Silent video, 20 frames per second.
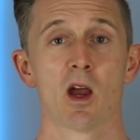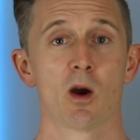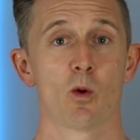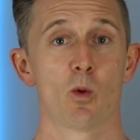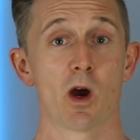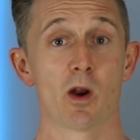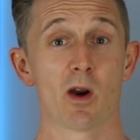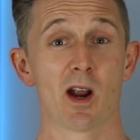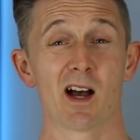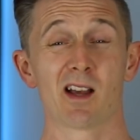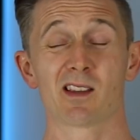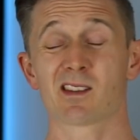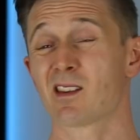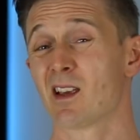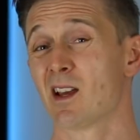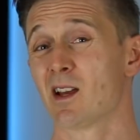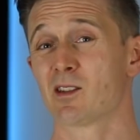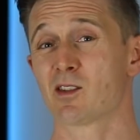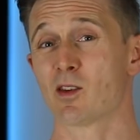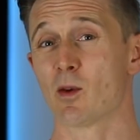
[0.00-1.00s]
Whereas
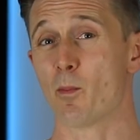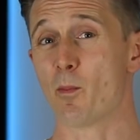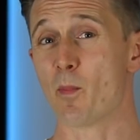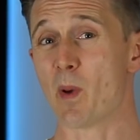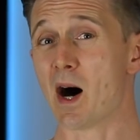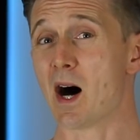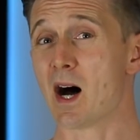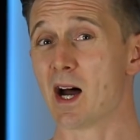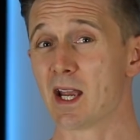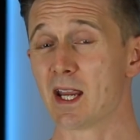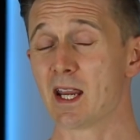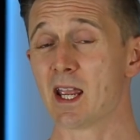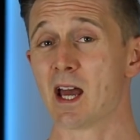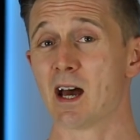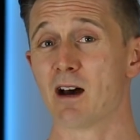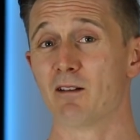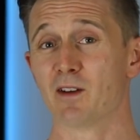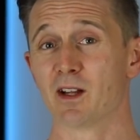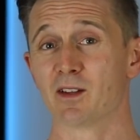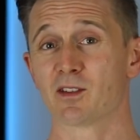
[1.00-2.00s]
to buy
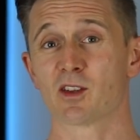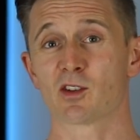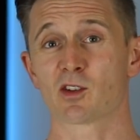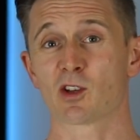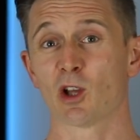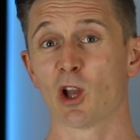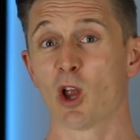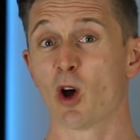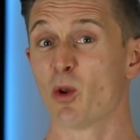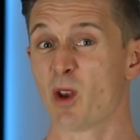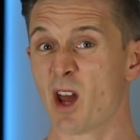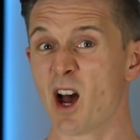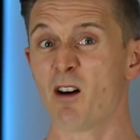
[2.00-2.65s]
Aventus Cologne